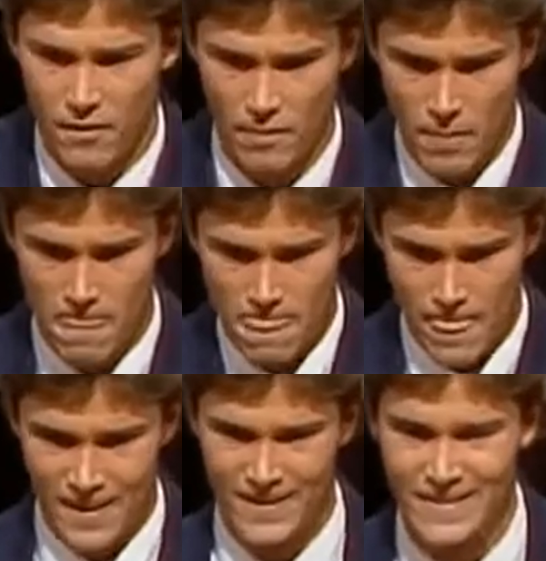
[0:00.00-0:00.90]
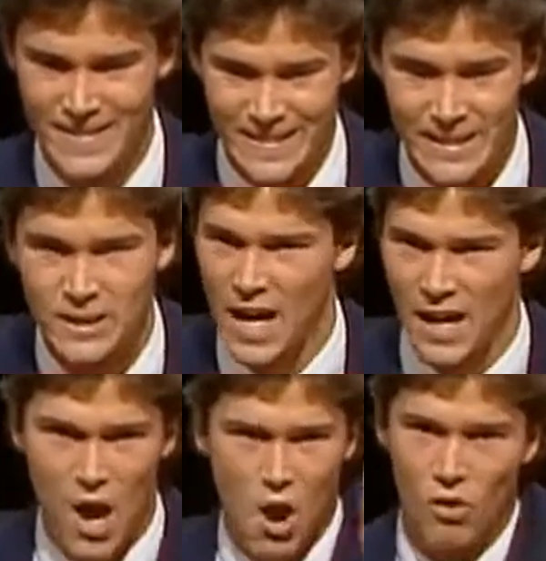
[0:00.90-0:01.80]
spins
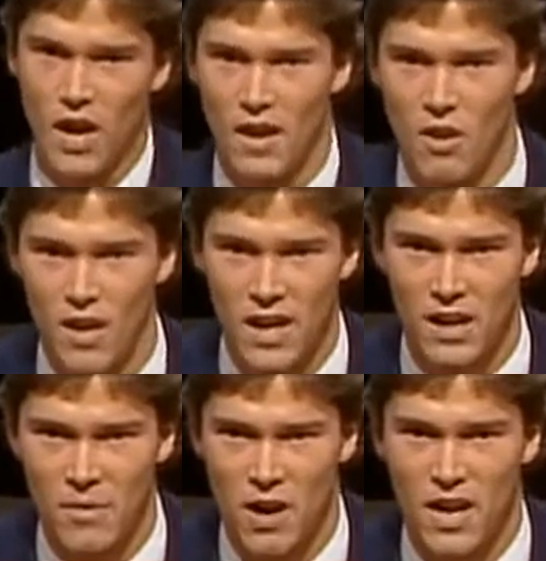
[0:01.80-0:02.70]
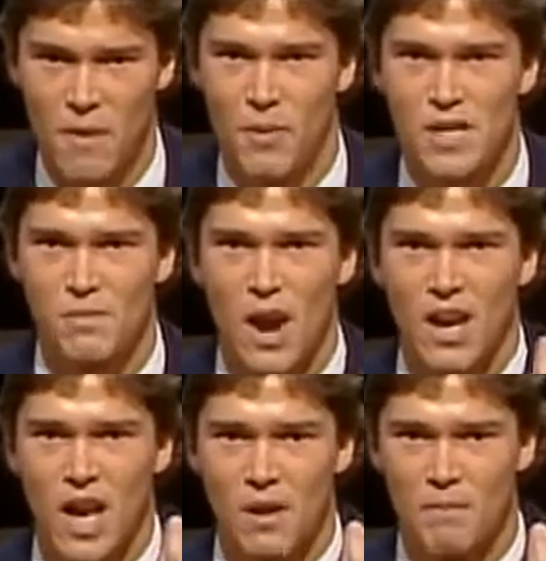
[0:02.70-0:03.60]
go. Here Come on now. Press my
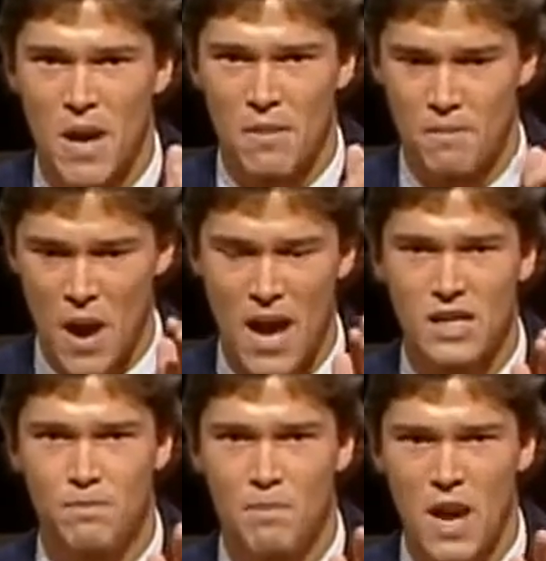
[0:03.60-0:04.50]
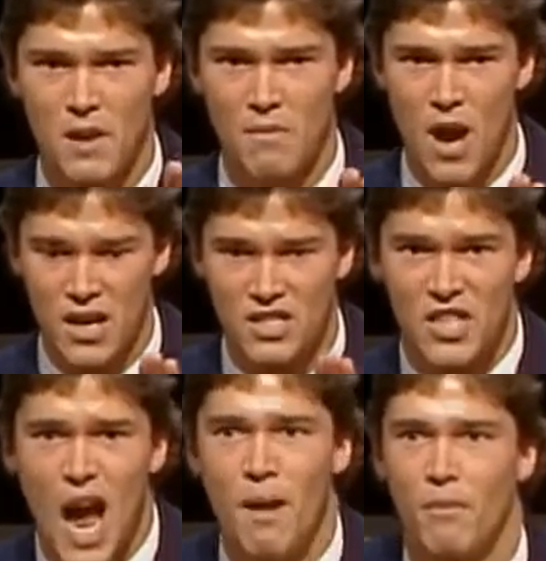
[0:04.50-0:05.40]
luck. Big bucks. Big bucks.
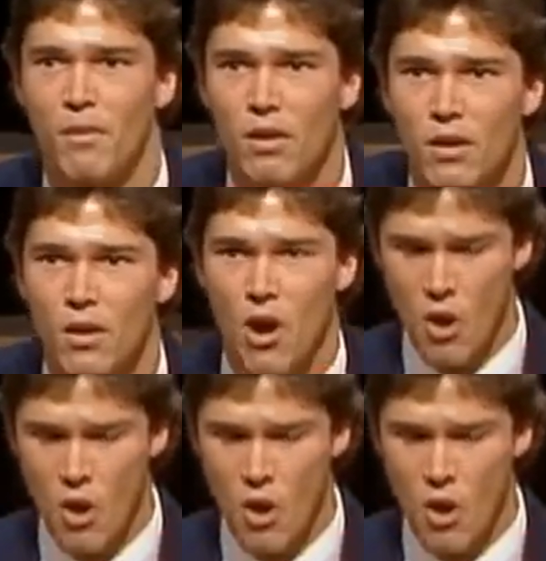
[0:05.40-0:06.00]
Stop. Stop at 550